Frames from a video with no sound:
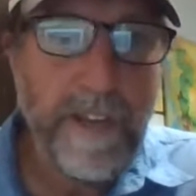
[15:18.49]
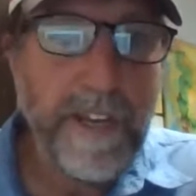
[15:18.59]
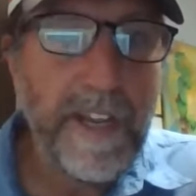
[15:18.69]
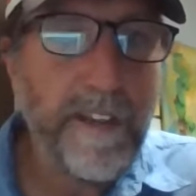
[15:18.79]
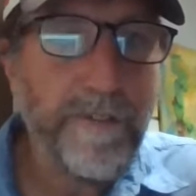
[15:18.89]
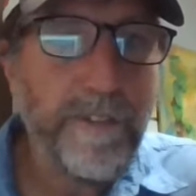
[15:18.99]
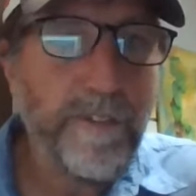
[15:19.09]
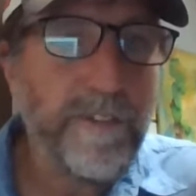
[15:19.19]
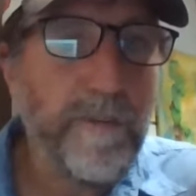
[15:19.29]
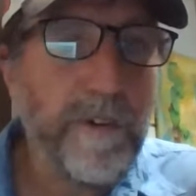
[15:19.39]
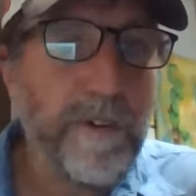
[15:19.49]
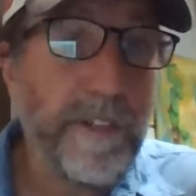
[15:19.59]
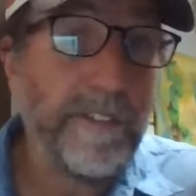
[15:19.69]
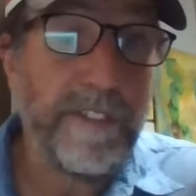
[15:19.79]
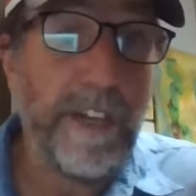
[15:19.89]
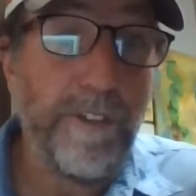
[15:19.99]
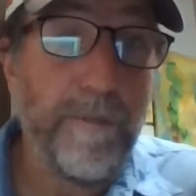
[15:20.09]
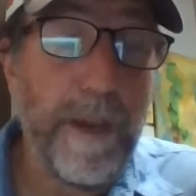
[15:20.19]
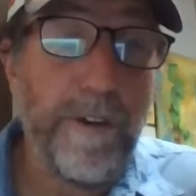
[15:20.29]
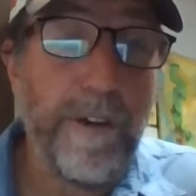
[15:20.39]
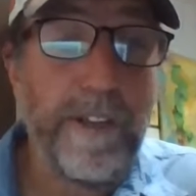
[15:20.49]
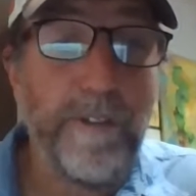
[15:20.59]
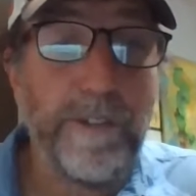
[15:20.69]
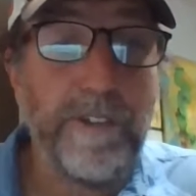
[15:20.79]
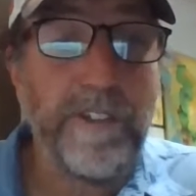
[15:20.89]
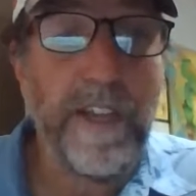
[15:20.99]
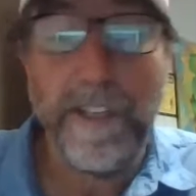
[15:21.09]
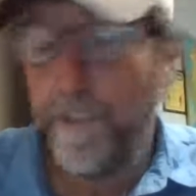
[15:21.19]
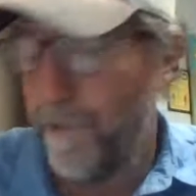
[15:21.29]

native to somewhere in South America, which is kind